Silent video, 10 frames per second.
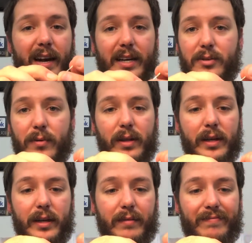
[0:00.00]
That's
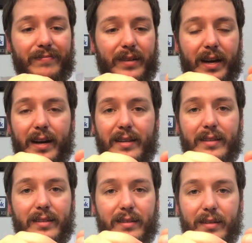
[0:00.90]
really kind of
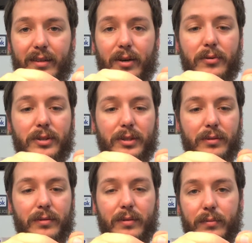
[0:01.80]
the
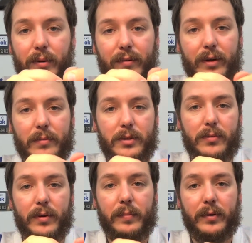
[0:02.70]
go-to whenever it comes
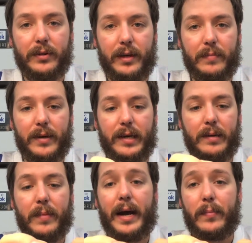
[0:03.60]
to rebuilding,
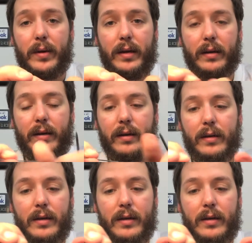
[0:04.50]
in my opinion.